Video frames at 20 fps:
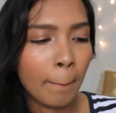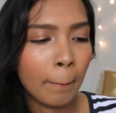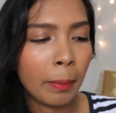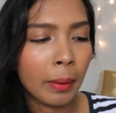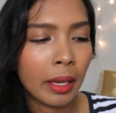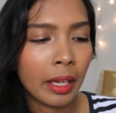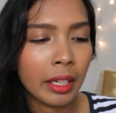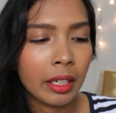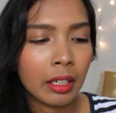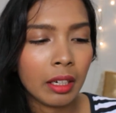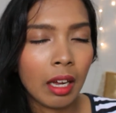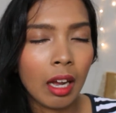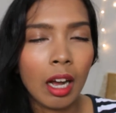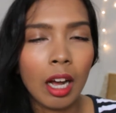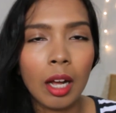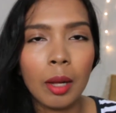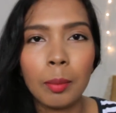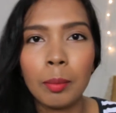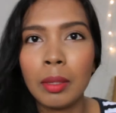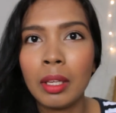But
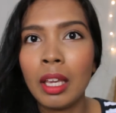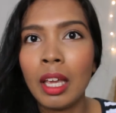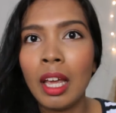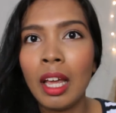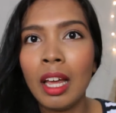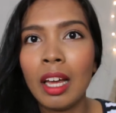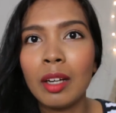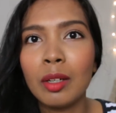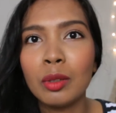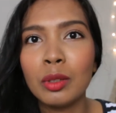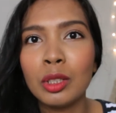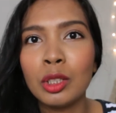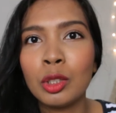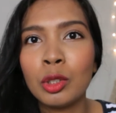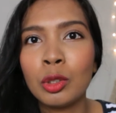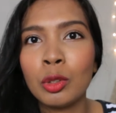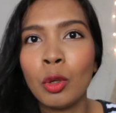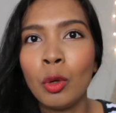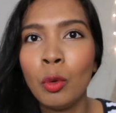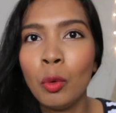yeah, I was
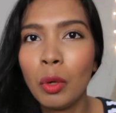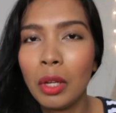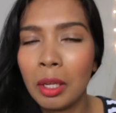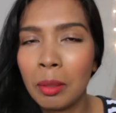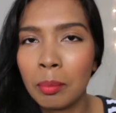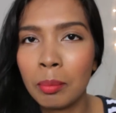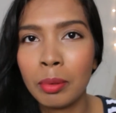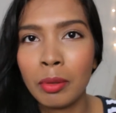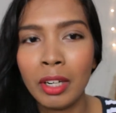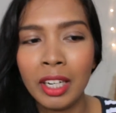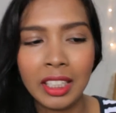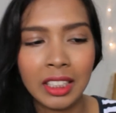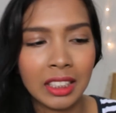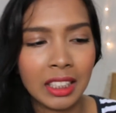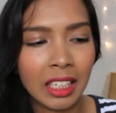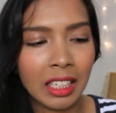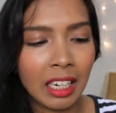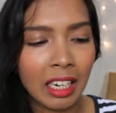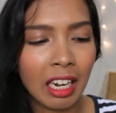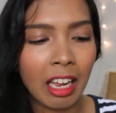so
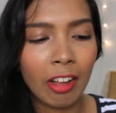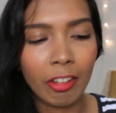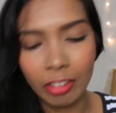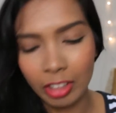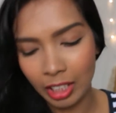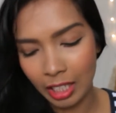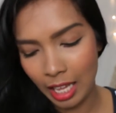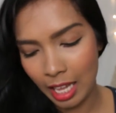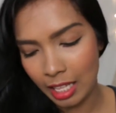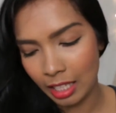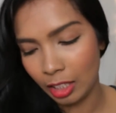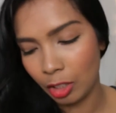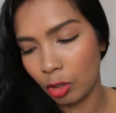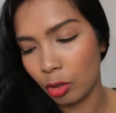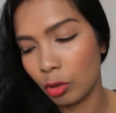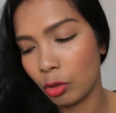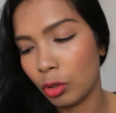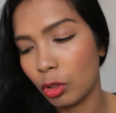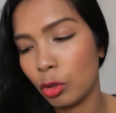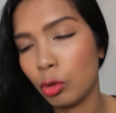impressed. And then after that,
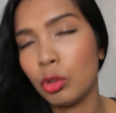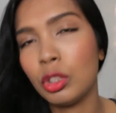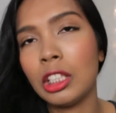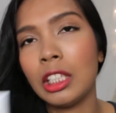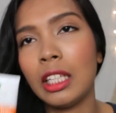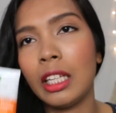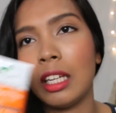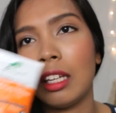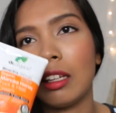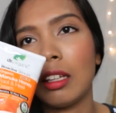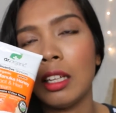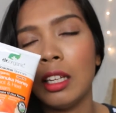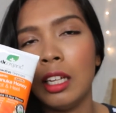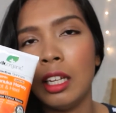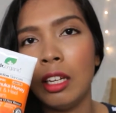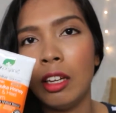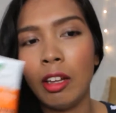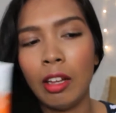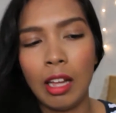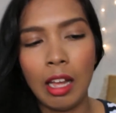you use the
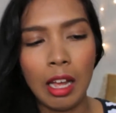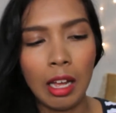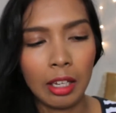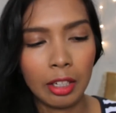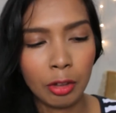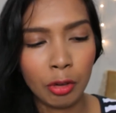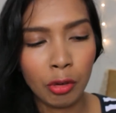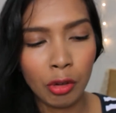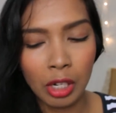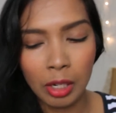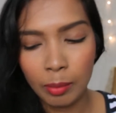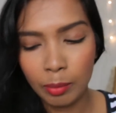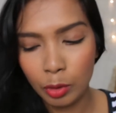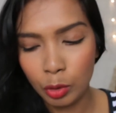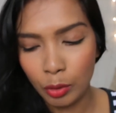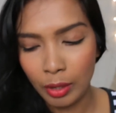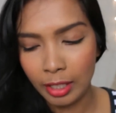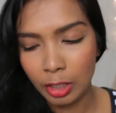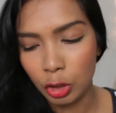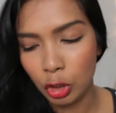cream
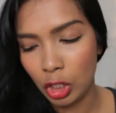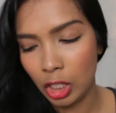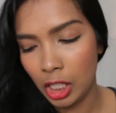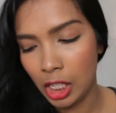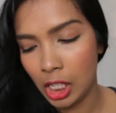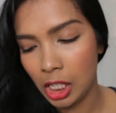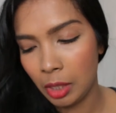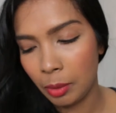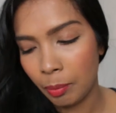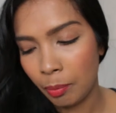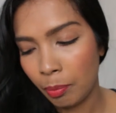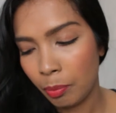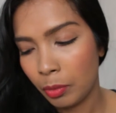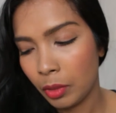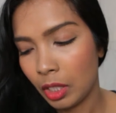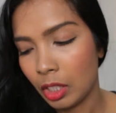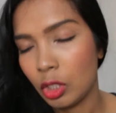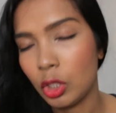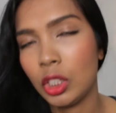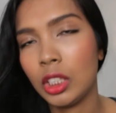to actually
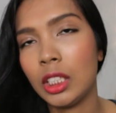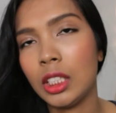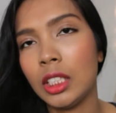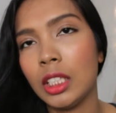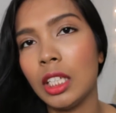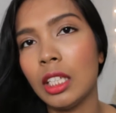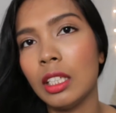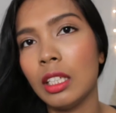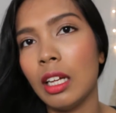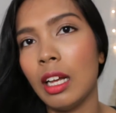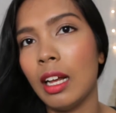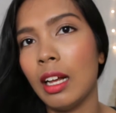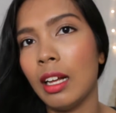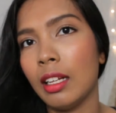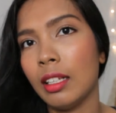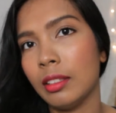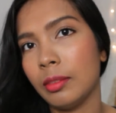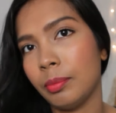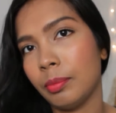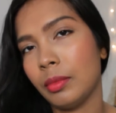just
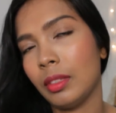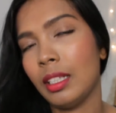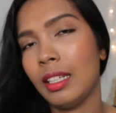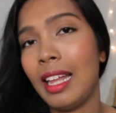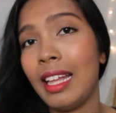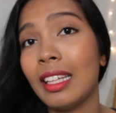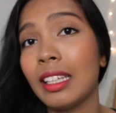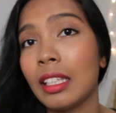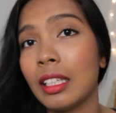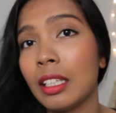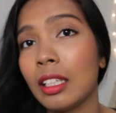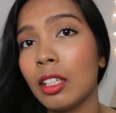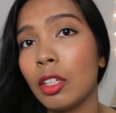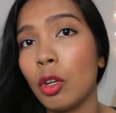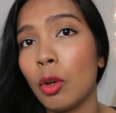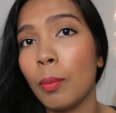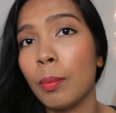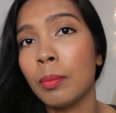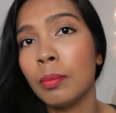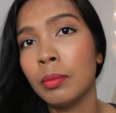let
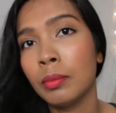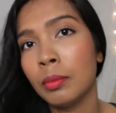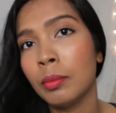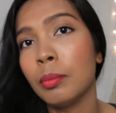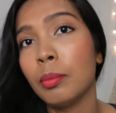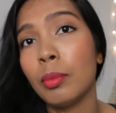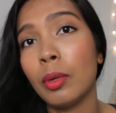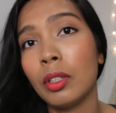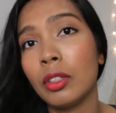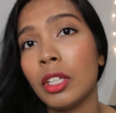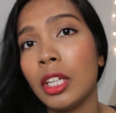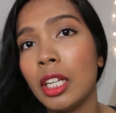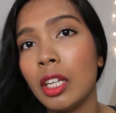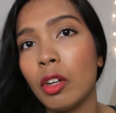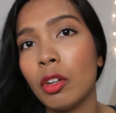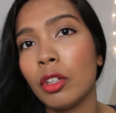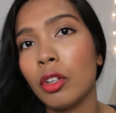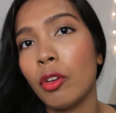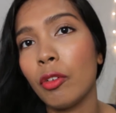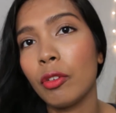your body
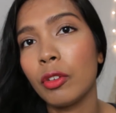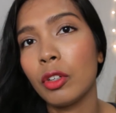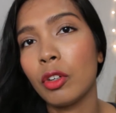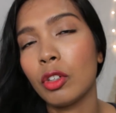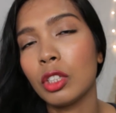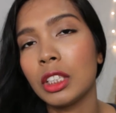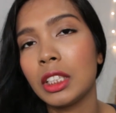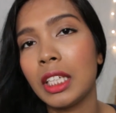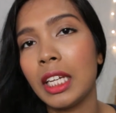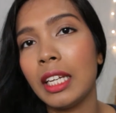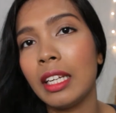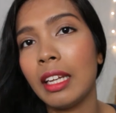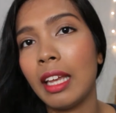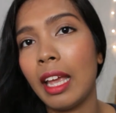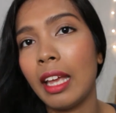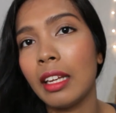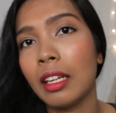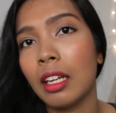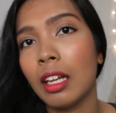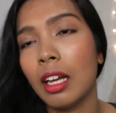or your skin
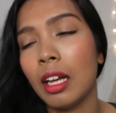get